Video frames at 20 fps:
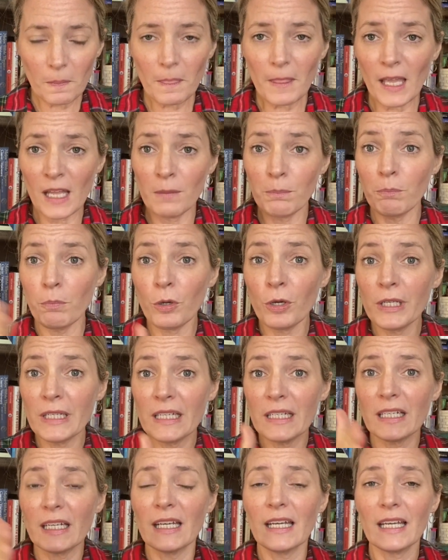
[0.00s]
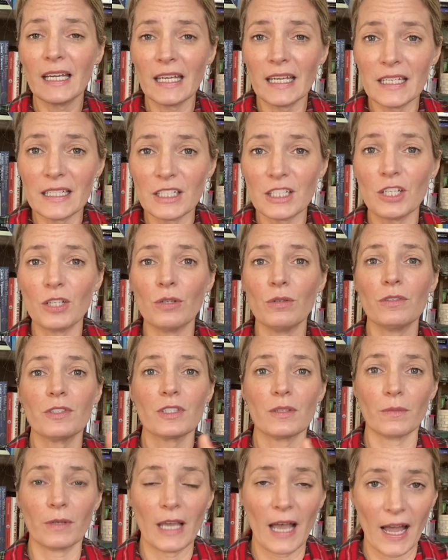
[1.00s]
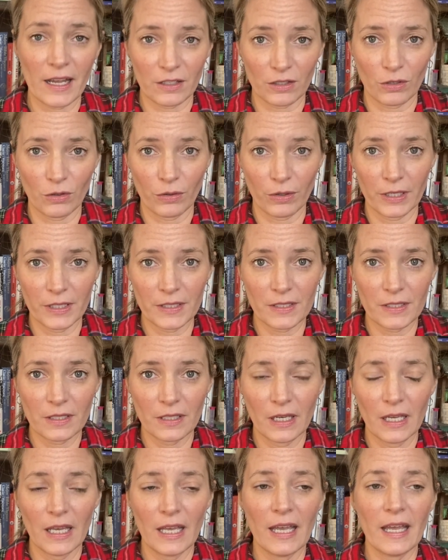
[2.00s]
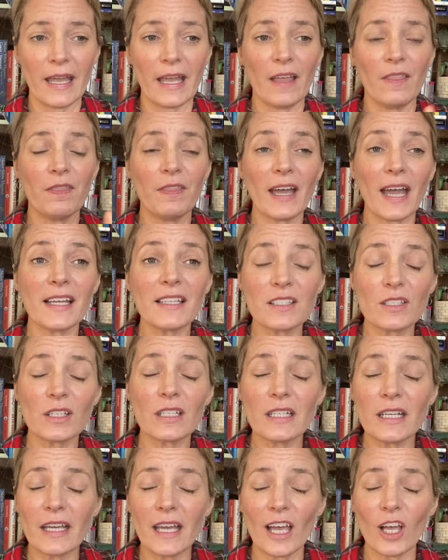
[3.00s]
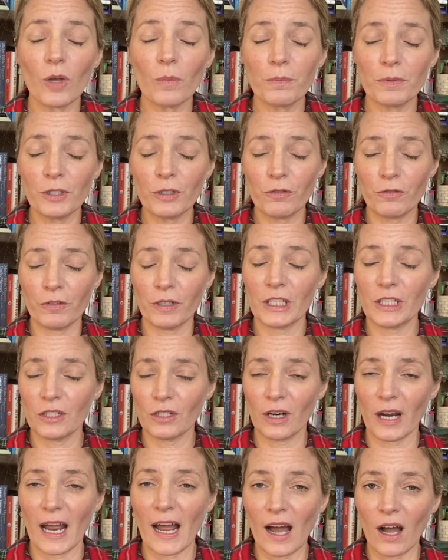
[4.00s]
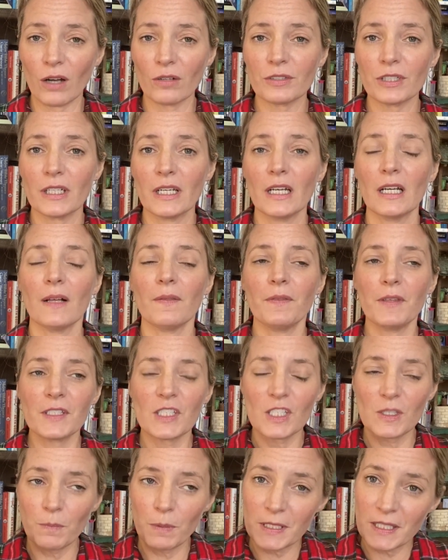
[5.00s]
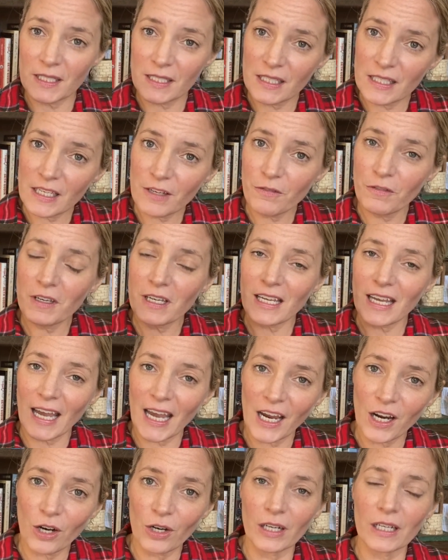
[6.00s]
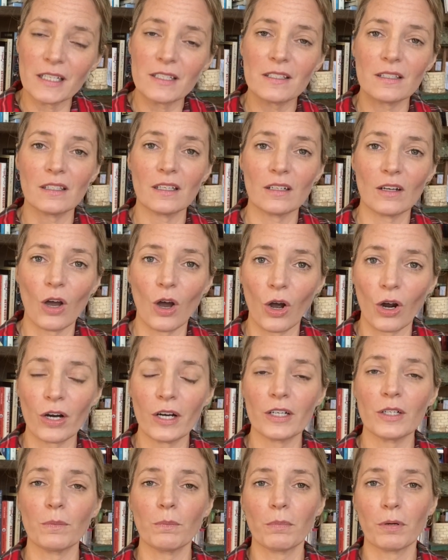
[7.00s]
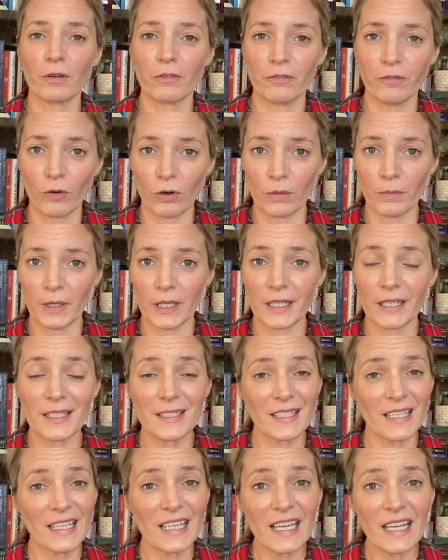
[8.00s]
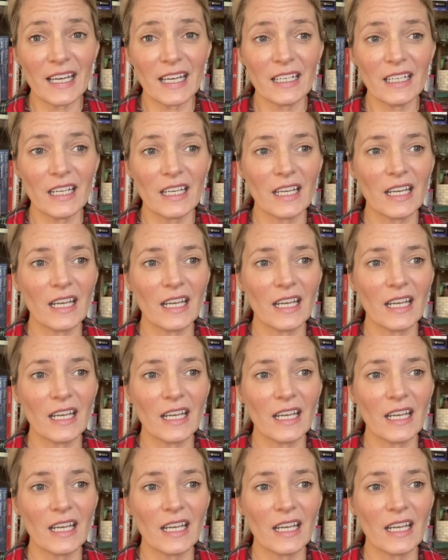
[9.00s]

and put it into some categories. And that's going to help you figure out the specific areas that aren't performing. Because again,